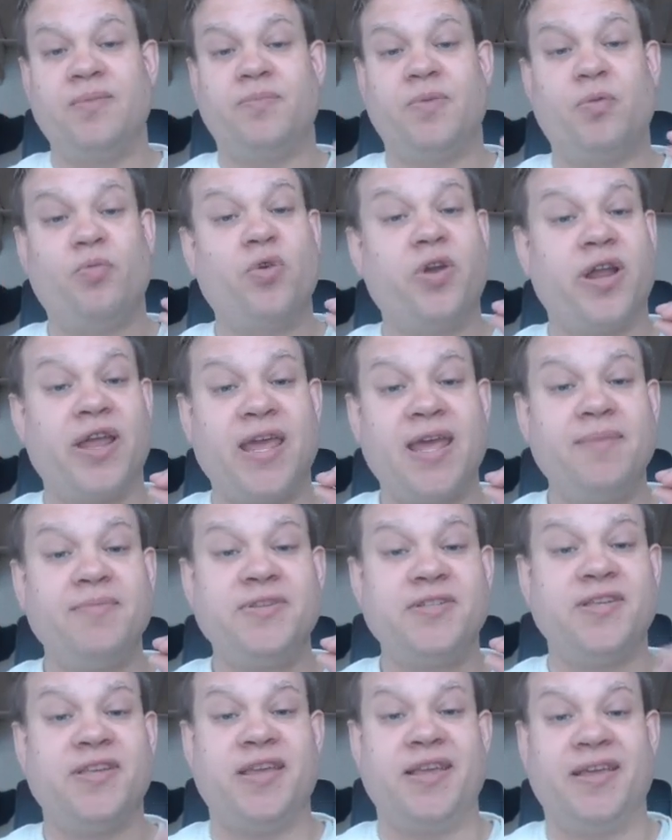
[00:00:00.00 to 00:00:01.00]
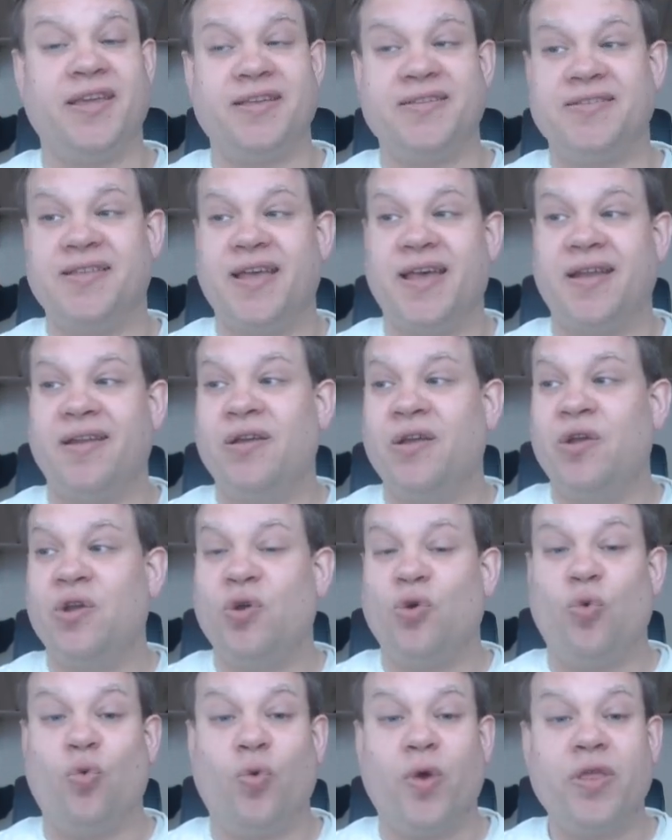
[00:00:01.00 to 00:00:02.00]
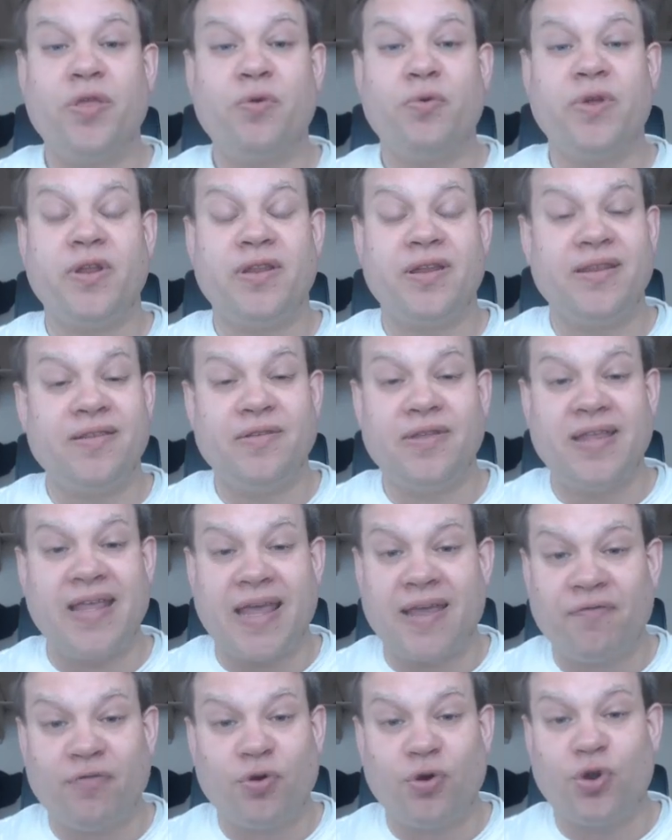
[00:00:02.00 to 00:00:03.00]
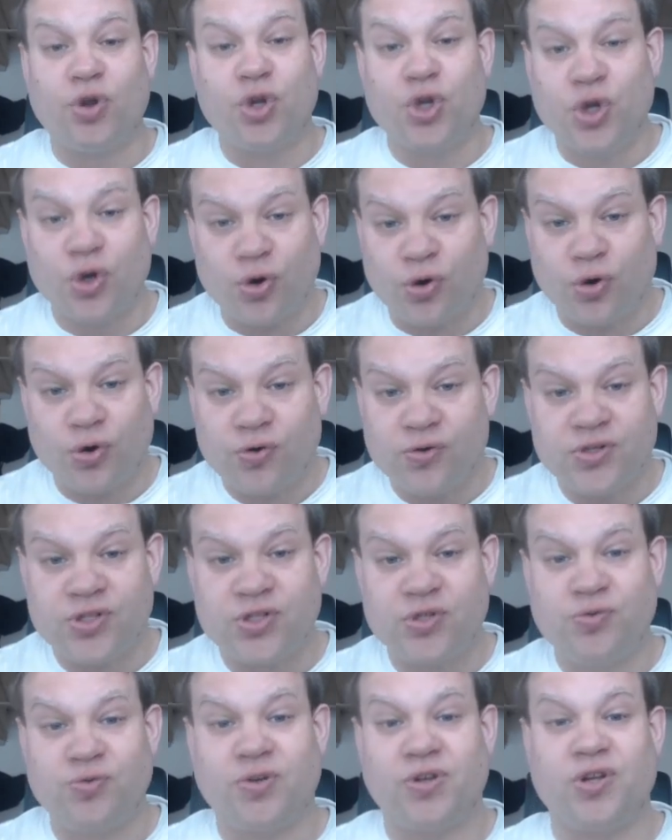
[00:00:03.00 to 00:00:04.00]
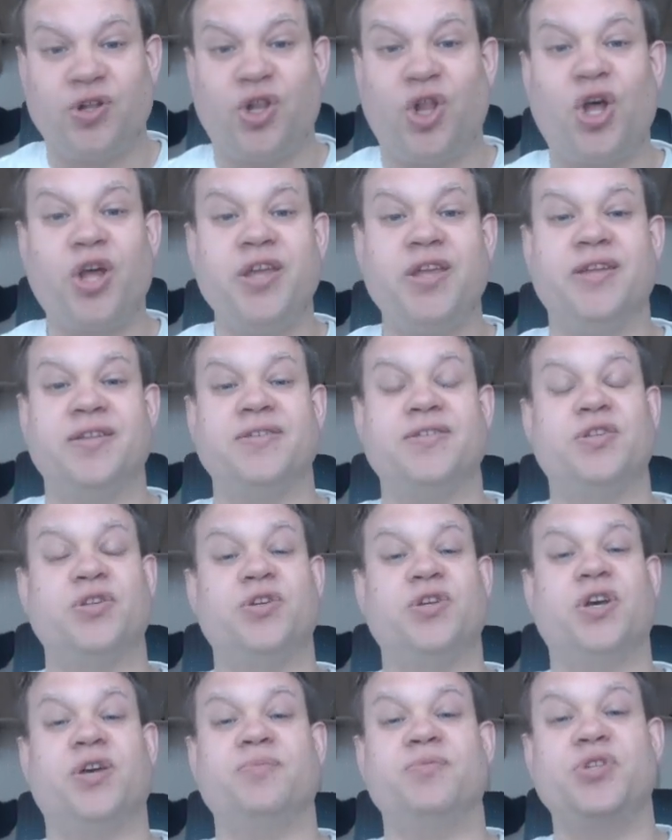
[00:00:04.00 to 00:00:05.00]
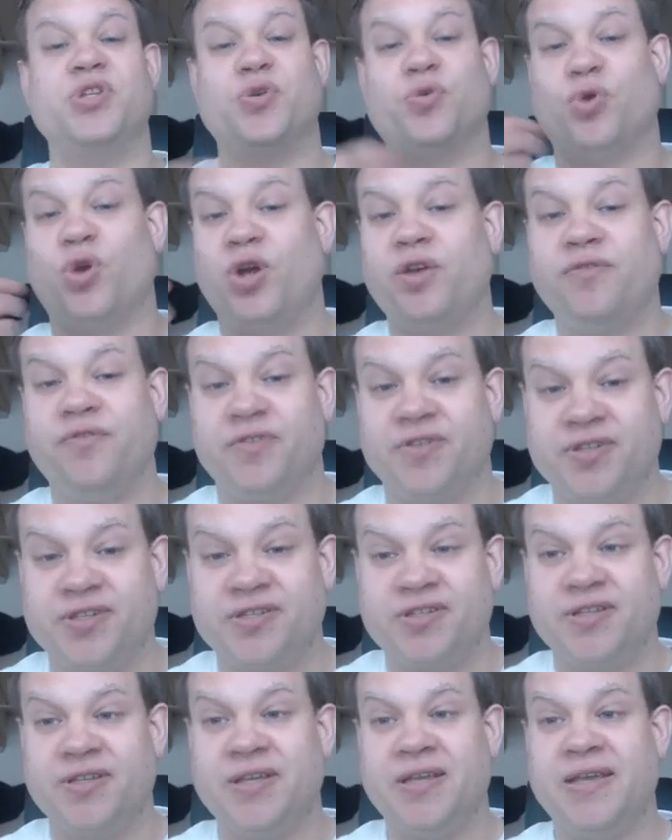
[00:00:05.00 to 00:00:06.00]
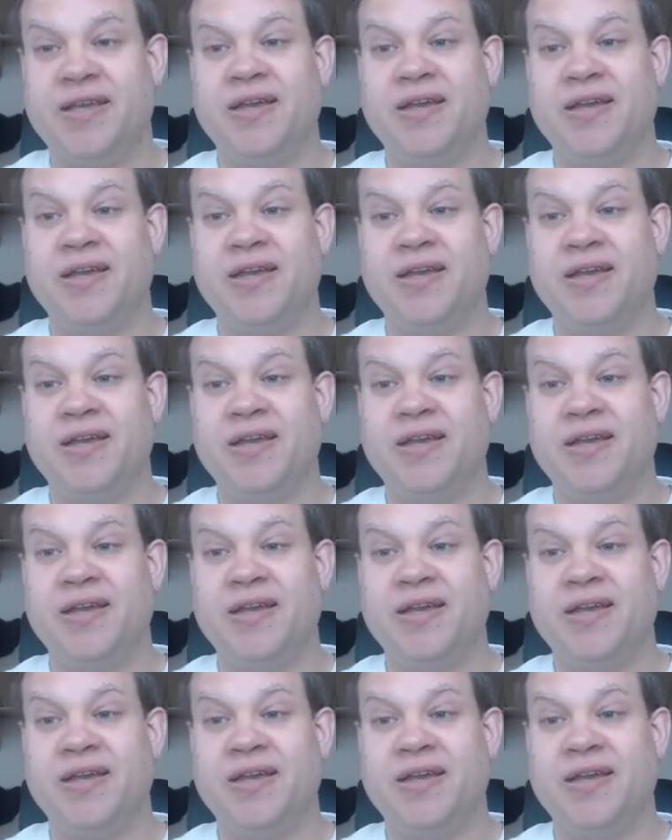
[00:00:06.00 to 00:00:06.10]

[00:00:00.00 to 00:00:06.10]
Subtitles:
but what I am saying is that whether it ever occurs to a client to come to your office,